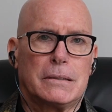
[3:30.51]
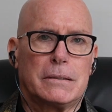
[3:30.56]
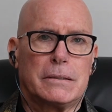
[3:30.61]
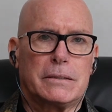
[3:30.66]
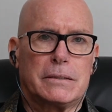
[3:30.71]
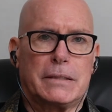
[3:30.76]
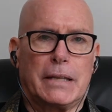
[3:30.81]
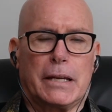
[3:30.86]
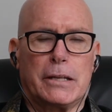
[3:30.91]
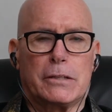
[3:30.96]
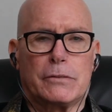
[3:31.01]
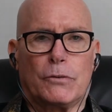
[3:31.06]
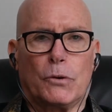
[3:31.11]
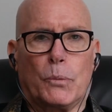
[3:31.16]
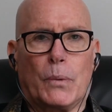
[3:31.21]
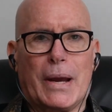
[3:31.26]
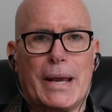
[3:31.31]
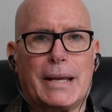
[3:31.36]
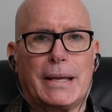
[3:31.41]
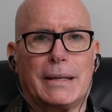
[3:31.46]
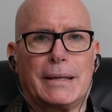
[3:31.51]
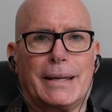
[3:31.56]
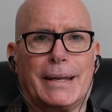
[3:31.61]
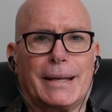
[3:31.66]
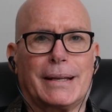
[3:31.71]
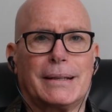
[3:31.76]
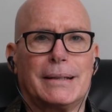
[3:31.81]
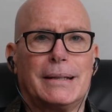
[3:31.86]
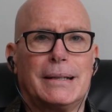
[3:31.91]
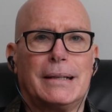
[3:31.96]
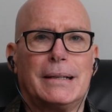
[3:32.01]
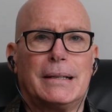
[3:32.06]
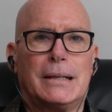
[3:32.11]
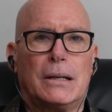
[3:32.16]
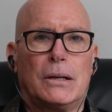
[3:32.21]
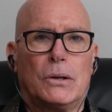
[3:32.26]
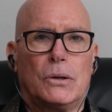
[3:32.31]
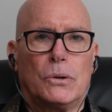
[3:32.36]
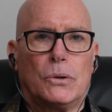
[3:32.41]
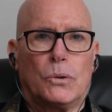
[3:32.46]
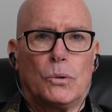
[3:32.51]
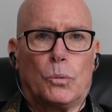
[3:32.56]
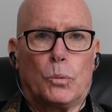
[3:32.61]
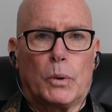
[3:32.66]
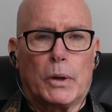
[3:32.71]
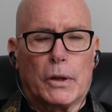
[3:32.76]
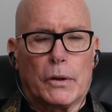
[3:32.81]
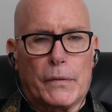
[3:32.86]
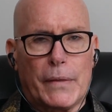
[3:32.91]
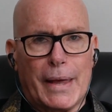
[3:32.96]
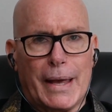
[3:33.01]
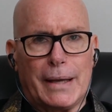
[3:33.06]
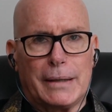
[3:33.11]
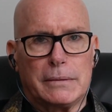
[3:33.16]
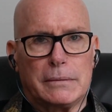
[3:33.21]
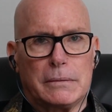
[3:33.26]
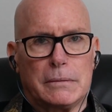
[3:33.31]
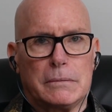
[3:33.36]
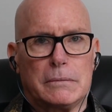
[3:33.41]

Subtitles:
stage of awakening will that